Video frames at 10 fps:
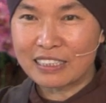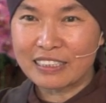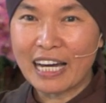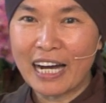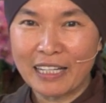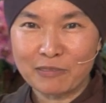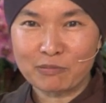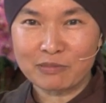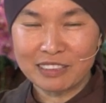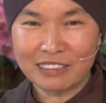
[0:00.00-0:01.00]

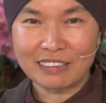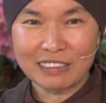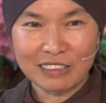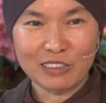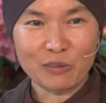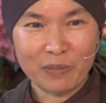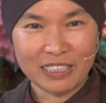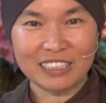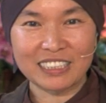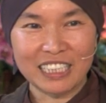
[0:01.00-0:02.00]
times, you know, my
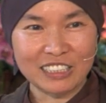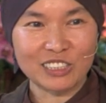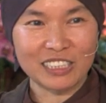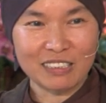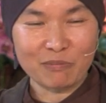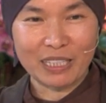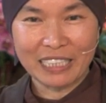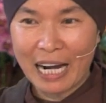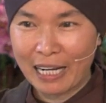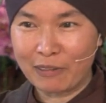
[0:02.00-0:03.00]
scheduling, my
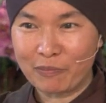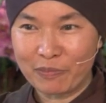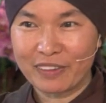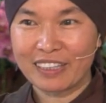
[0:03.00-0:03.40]
time,